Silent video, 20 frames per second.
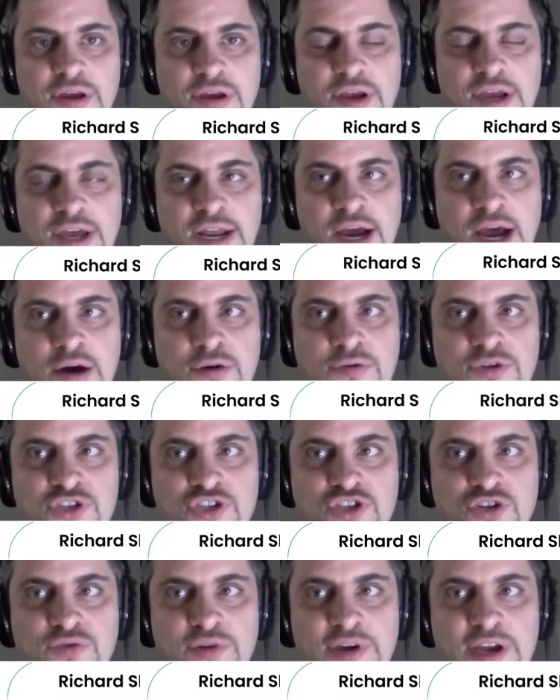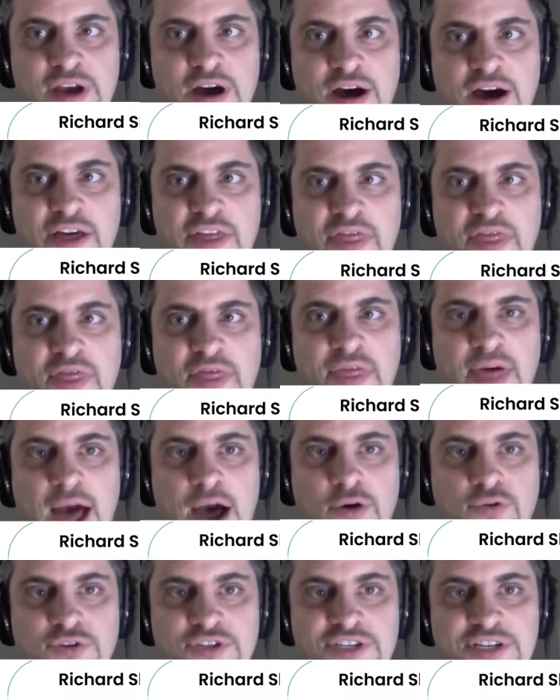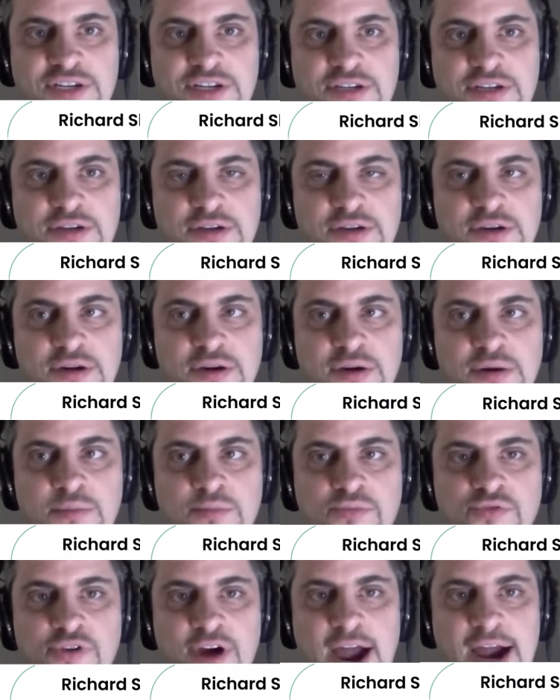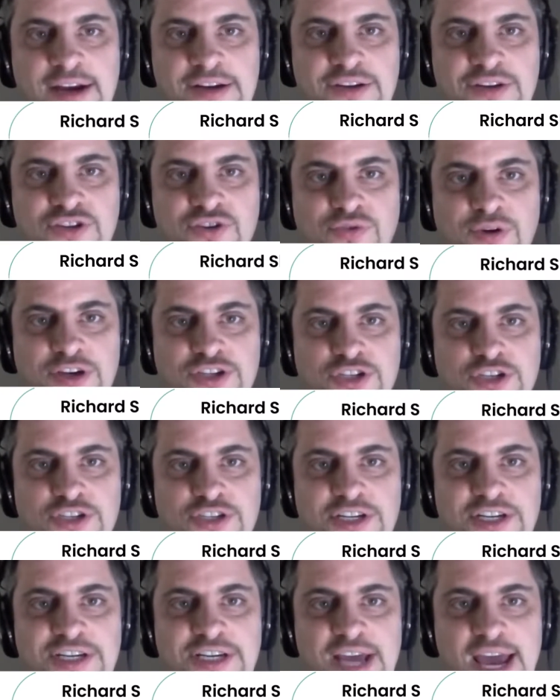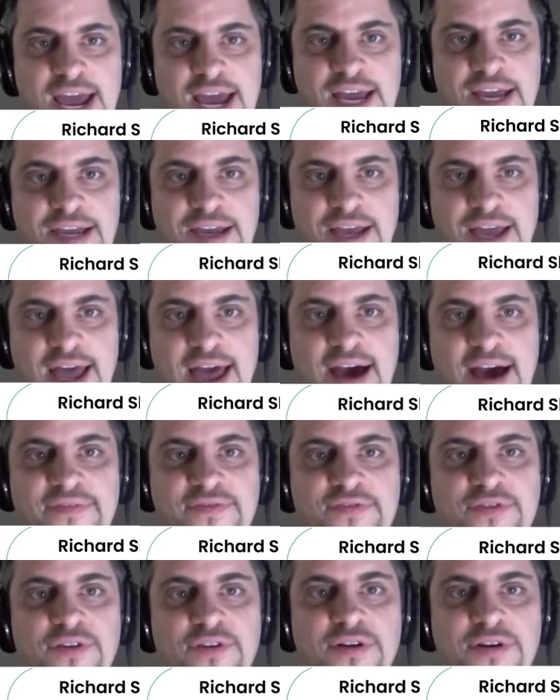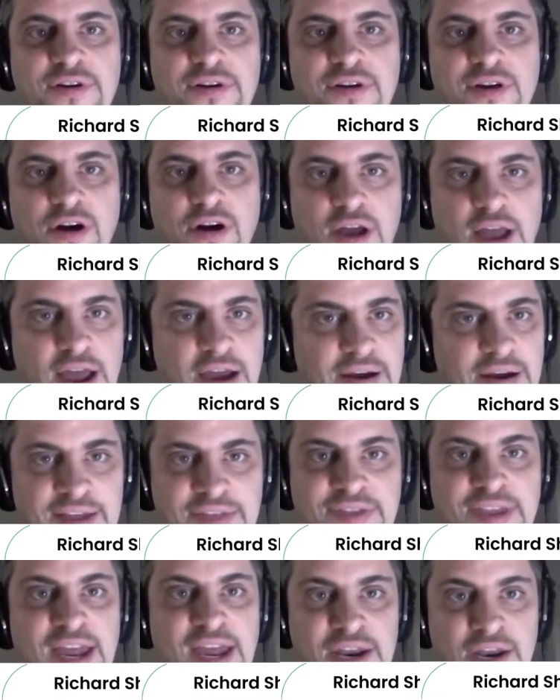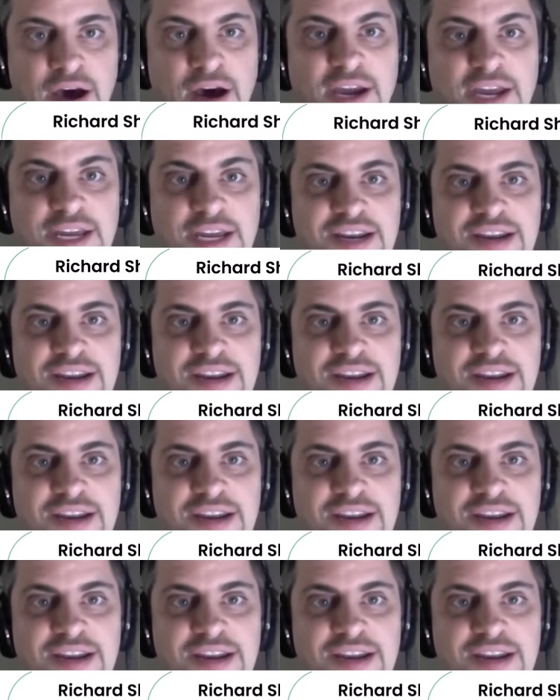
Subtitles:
and I was doing 1,000 practice questions a day at night.